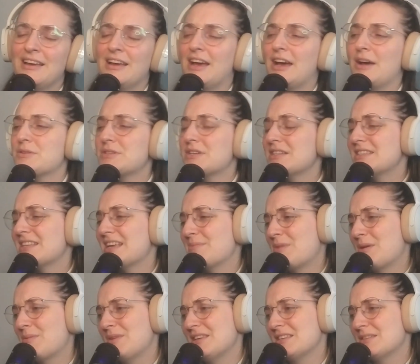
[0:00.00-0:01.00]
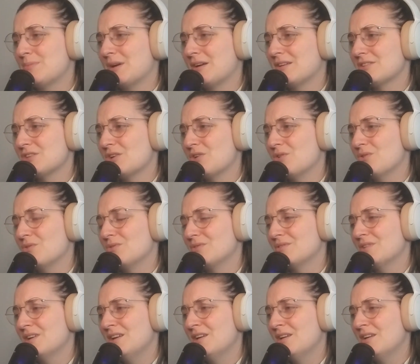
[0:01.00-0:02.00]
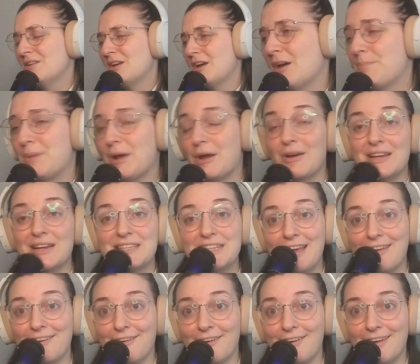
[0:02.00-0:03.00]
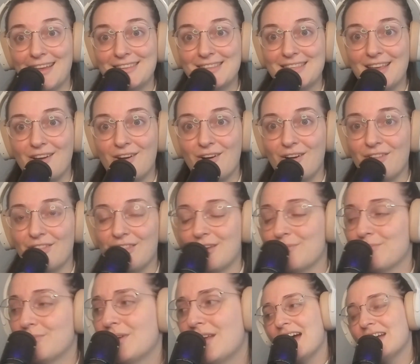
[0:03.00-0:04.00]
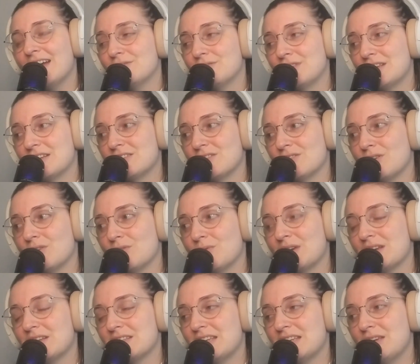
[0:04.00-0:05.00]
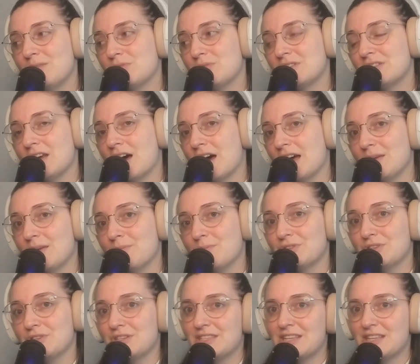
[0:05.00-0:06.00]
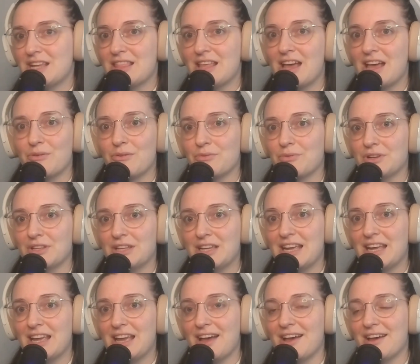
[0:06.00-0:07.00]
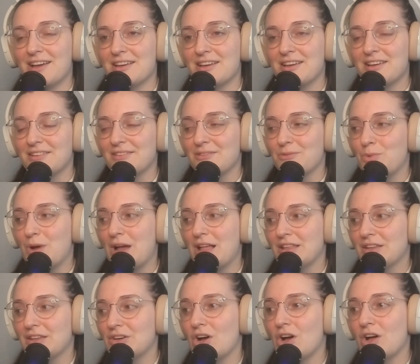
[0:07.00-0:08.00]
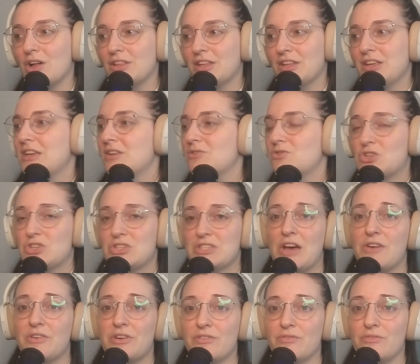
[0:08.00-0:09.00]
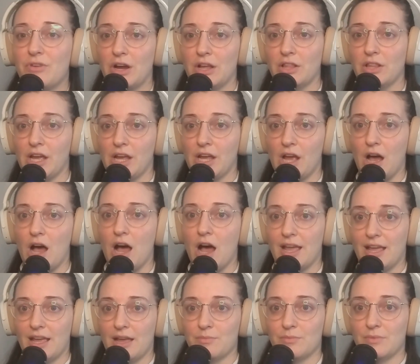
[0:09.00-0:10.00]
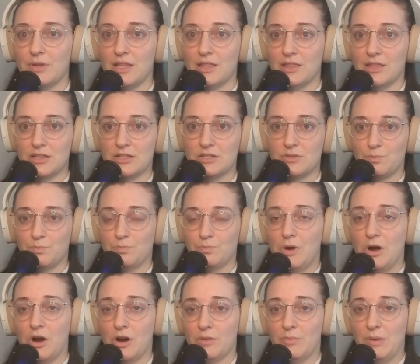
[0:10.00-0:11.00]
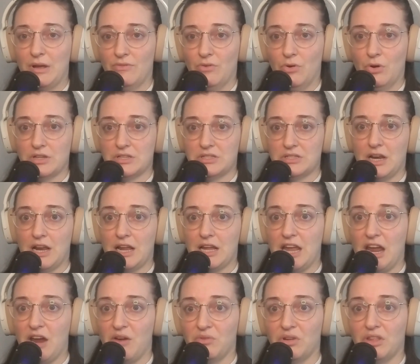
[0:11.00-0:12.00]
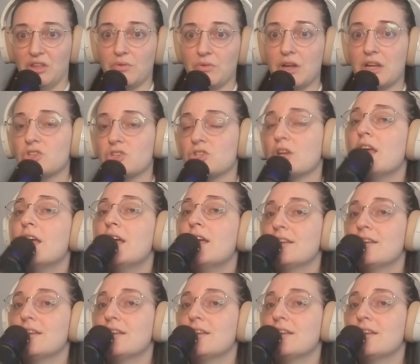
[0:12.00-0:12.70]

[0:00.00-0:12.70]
I was going to say maybe he's baritone, a barytenor as they call them. I don't think so though, because he was not able to sing that really well at all. Like, it just sounded very like, I am in this part of my voice that I can't really reach.